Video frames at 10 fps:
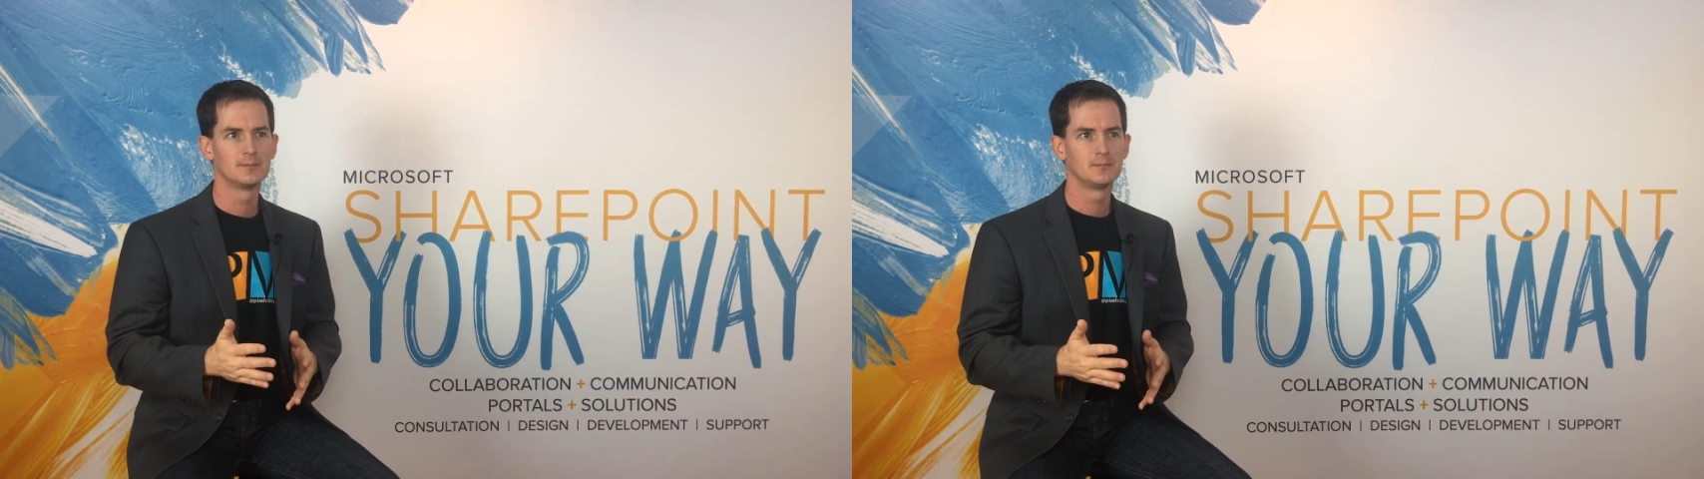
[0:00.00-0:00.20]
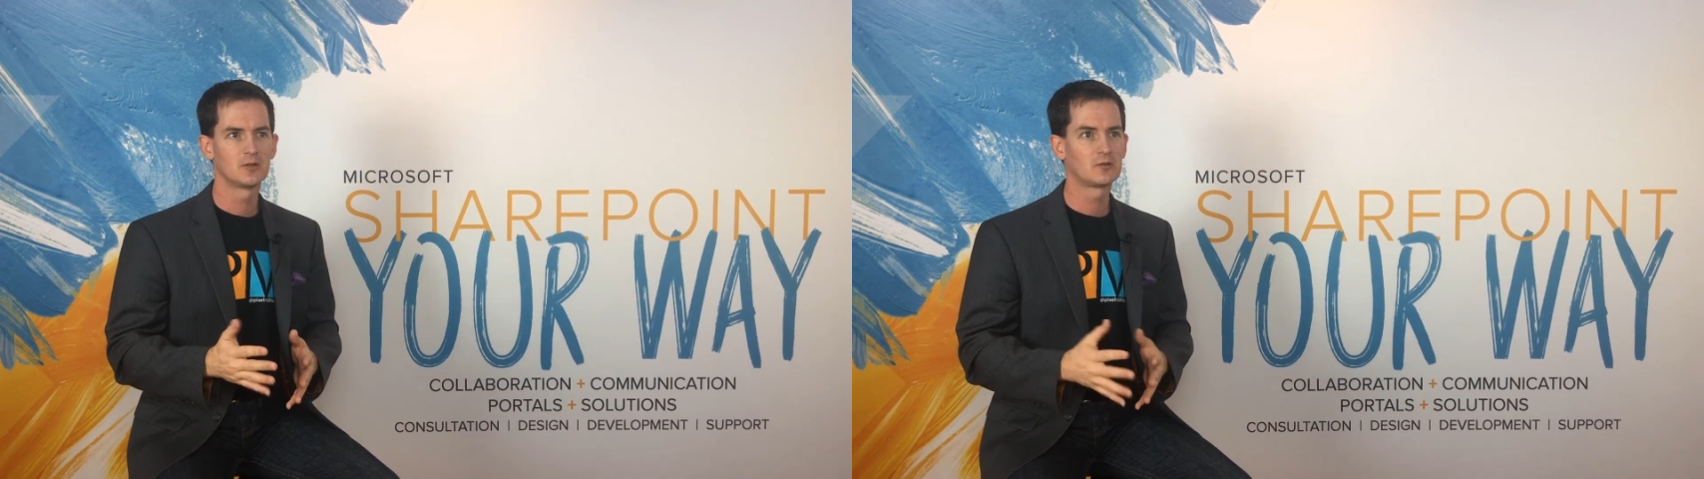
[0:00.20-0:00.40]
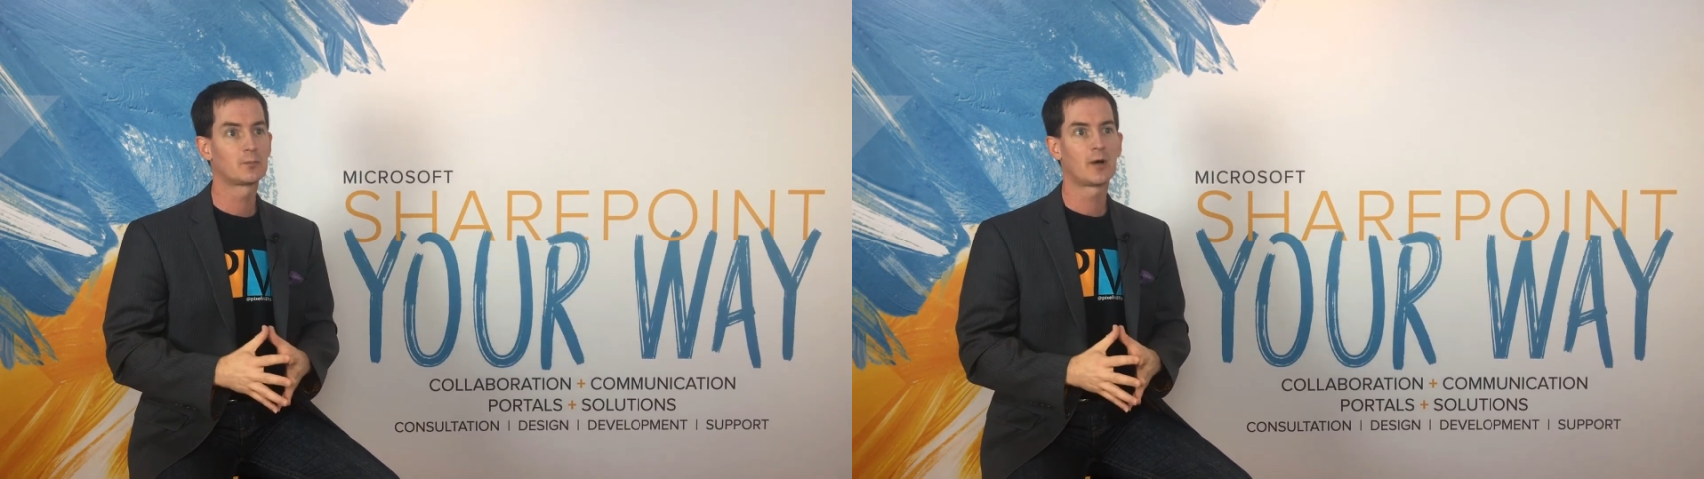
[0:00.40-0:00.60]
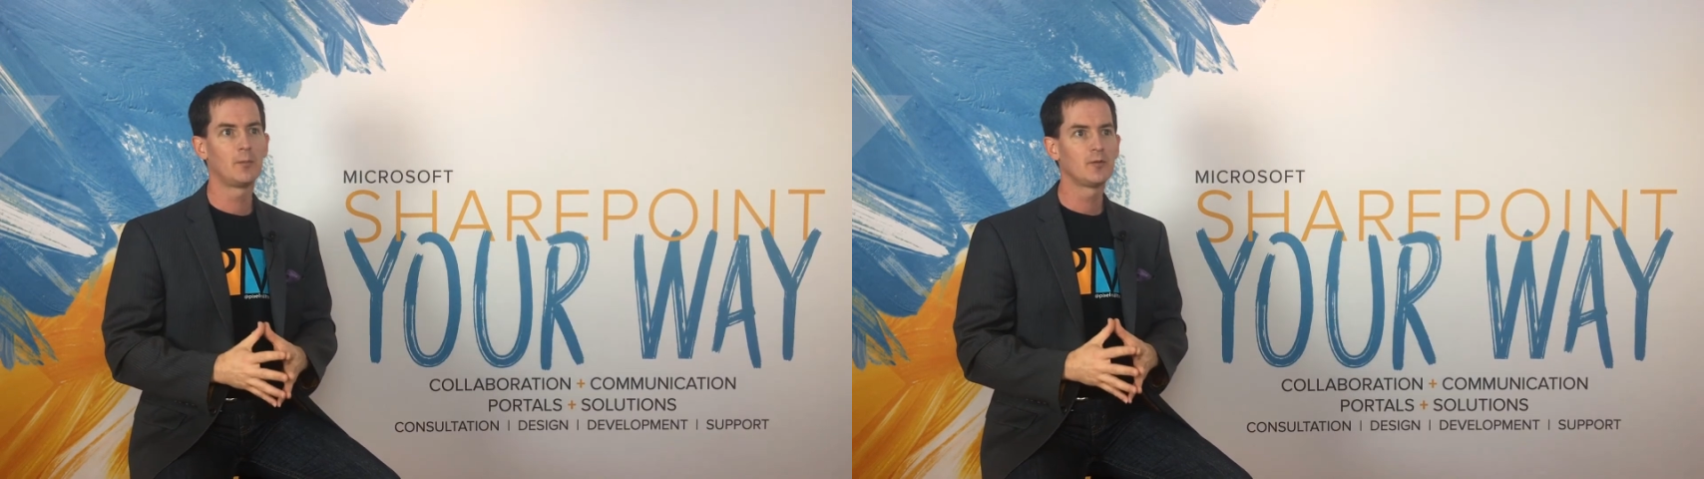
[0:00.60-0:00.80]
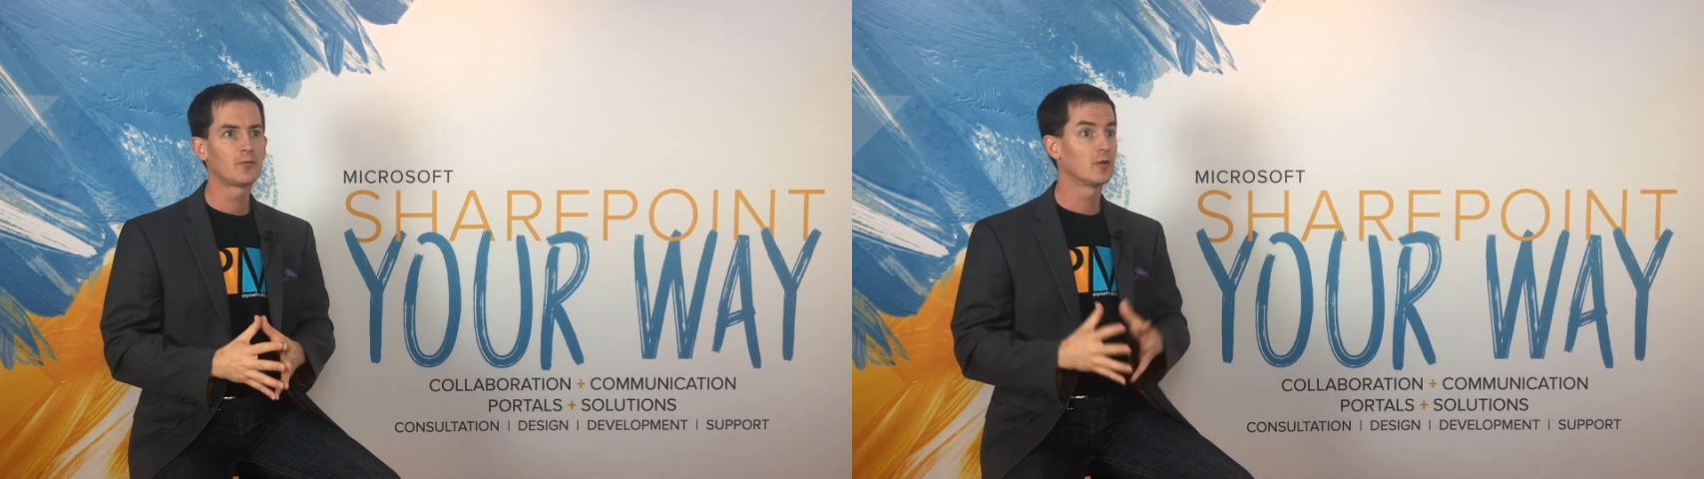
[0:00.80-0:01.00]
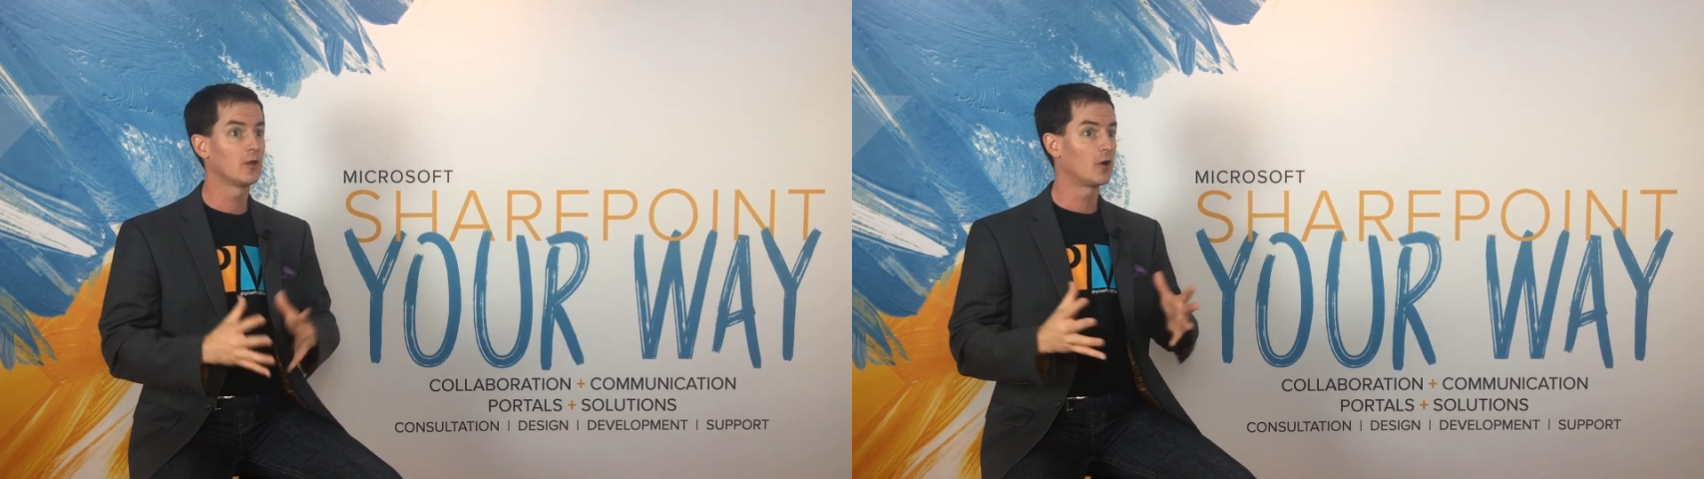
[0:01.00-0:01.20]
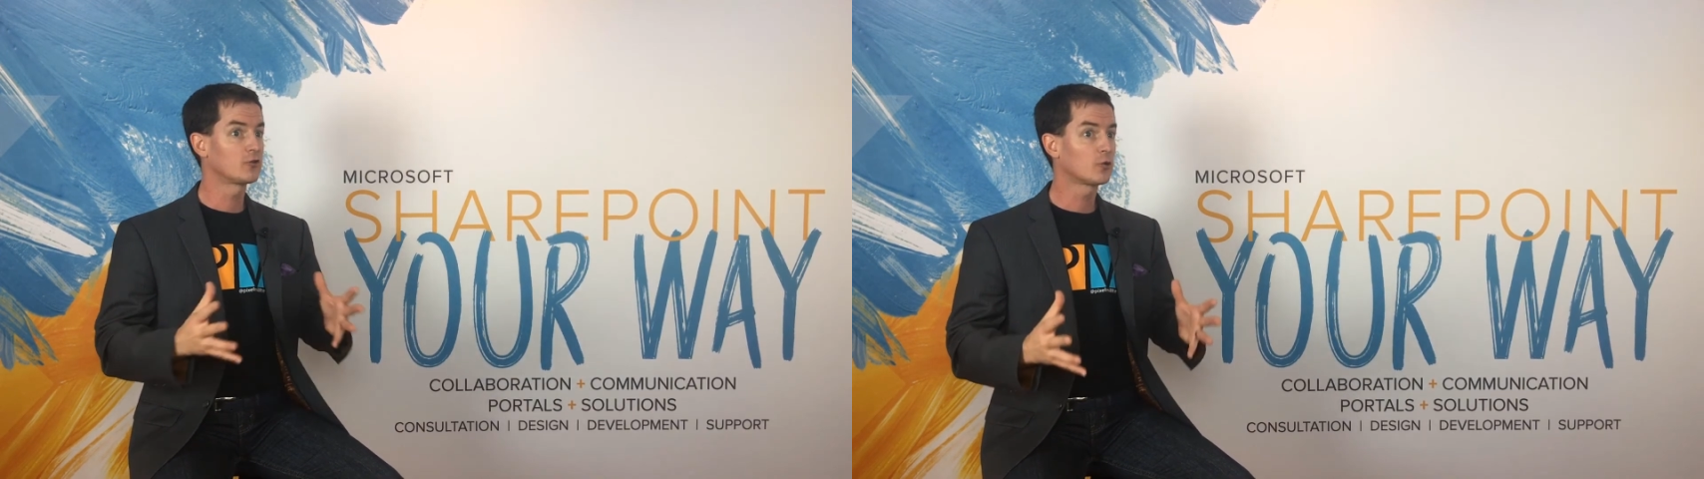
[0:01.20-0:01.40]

This is probably for larger